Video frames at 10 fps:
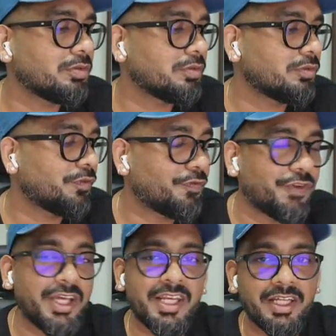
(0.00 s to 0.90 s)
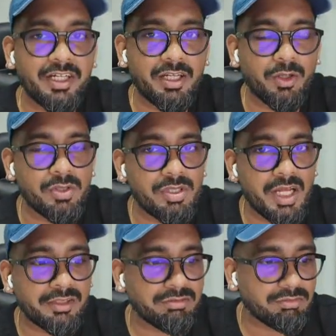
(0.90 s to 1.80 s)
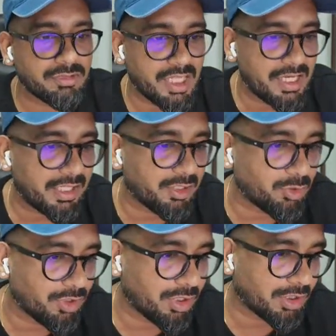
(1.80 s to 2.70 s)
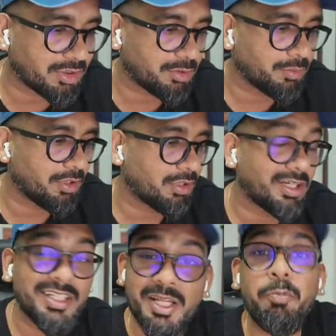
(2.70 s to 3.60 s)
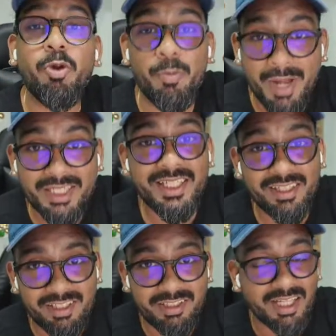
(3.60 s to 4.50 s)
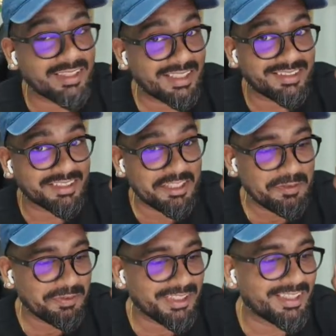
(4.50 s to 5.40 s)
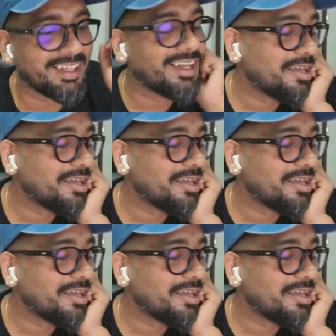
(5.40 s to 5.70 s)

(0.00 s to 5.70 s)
figuring it out and telling it to the customer diplomatically? And that's the key word.